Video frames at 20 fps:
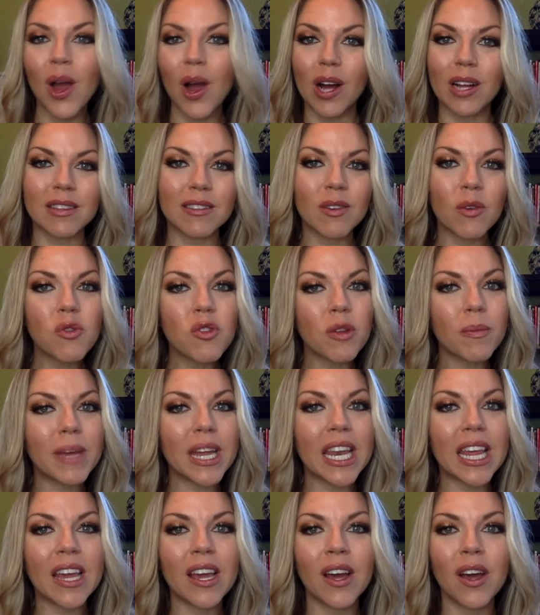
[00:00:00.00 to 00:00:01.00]
on social
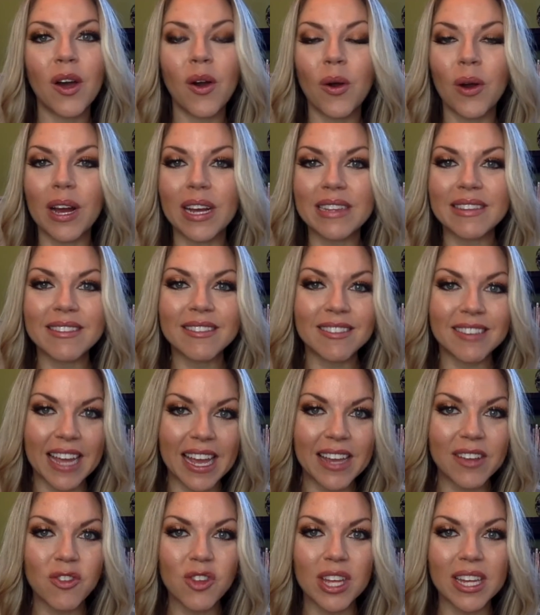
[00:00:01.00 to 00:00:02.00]
media or on
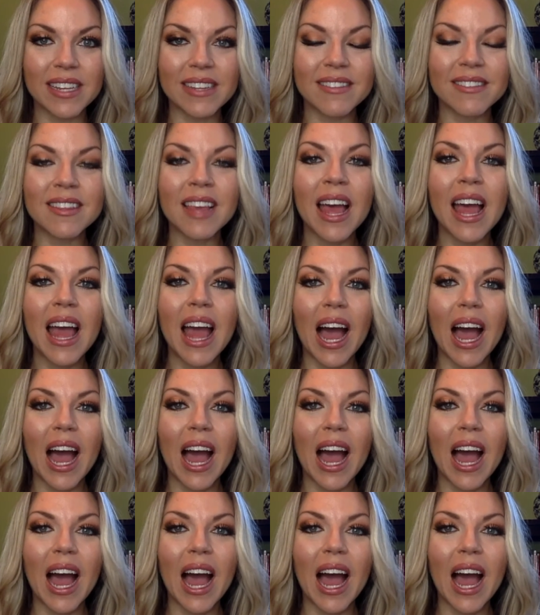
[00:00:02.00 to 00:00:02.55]
stages,